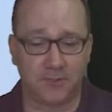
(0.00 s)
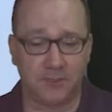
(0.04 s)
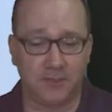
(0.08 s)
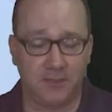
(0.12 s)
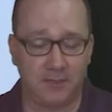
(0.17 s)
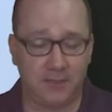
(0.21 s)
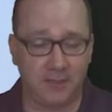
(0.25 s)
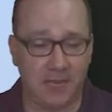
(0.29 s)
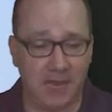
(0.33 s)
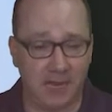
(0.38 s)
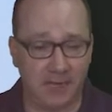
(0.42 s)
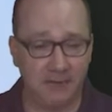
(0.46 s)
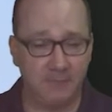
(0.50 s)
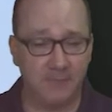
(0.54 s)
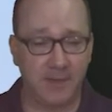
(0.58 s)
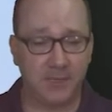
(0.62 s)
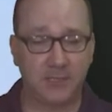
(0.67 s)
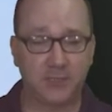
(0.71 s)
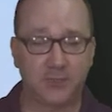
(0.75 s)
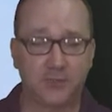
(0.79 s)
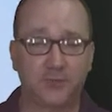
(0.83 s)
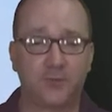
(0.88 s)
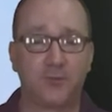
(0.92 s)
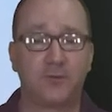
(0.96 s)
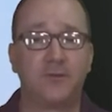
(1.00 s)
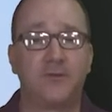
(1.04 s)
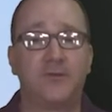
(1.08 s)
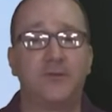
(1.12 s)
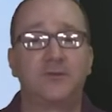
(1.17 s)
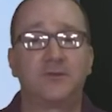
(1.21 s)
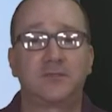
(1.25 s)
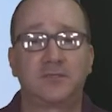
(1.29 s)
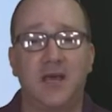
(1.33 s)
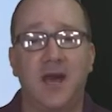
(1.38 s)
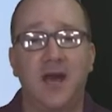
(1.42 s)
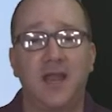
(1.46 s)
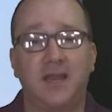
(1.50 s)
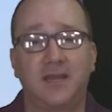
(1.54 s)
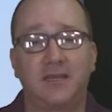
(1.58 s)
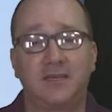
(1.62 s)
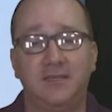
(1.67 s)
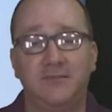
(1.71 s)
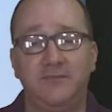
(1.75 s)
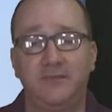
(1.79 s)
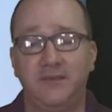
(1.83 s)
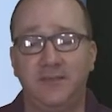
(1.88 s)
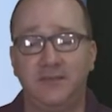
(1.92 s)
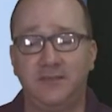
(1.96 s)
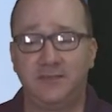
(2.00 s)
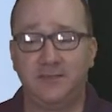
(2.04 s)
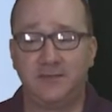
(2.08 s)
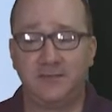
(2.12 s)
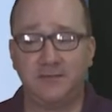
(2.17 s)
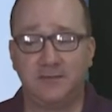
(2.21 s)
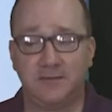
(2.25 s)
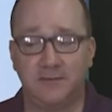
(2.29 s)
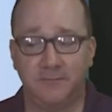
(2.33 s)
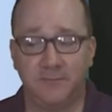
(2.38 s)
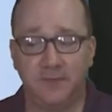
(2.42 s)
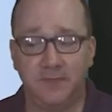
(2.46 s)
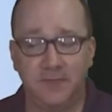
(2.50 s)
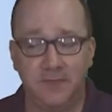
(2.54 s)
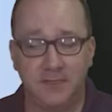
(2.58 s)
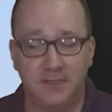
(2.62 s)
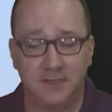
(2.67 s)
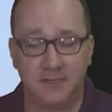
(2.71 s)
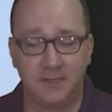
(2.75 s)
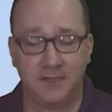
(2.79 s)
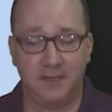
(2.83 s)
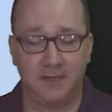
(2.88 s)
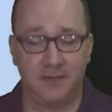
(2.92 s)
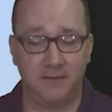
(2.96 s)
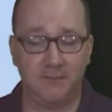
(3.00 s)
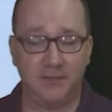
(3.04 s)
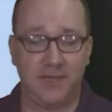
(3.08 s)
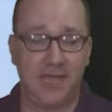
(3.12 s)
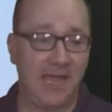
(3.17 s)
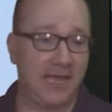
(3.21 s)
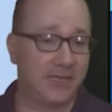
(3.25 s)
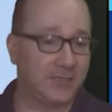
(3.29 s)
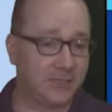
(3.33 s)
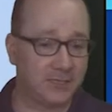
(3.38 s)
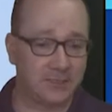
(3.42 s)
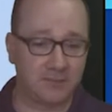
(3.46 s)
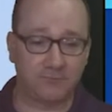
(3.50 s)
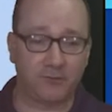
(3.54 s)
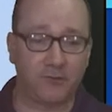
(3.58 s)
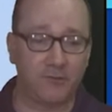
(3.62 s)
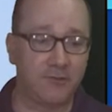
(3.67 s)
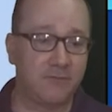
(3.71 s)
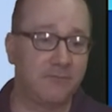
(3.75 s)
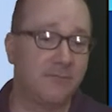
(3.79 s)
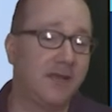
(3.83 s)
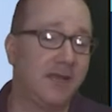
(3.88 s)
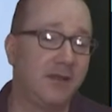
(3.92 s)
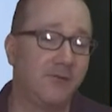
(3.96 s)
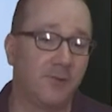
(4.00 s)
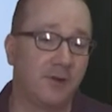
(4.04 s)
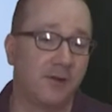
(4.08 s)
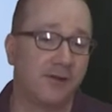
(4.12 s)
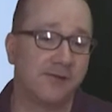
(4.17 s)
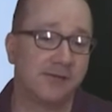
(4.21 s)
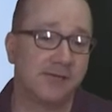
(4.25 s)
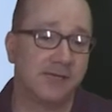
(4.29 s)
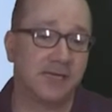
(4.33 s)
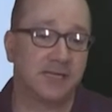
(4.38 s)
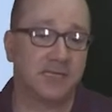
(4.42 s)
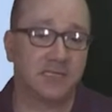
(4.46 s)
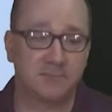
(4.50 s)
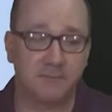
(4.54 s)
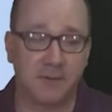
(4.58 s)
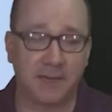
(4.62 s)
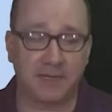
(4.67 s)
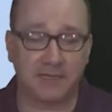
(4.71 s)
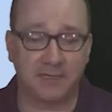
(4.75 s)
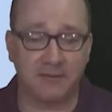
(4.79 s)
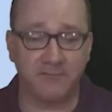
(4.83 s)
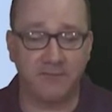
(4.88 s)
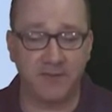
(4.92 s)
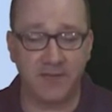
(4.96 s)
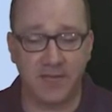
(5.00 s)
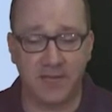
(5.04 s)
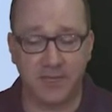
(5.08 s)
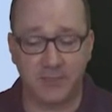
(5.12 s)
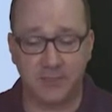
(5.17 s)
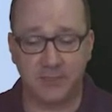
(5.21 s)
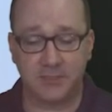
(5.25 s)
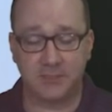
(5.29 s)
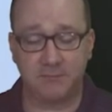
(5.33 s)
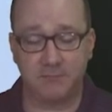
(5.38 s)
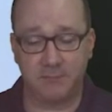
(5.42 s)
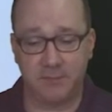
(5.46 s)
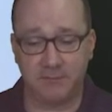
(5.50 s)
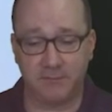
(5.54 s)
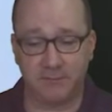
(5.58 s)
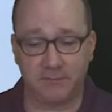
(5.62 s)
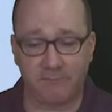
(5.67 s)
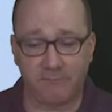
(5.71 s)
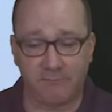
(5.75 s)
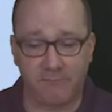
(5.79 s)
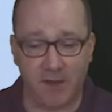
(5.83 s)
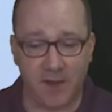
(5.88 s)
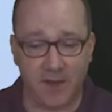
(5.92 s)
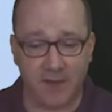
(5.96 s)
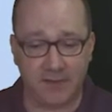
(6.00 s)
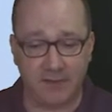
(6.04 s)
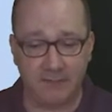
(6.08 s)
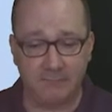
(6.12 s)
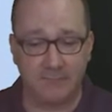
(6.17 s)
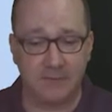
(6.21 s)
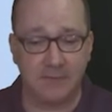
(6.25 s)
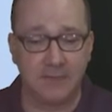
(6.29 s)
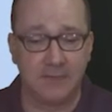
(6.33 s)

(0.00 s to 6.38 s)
How do you make sure that there's connectivity to them? You can't just throw them anywhere and expect the V-edges to be able to find them.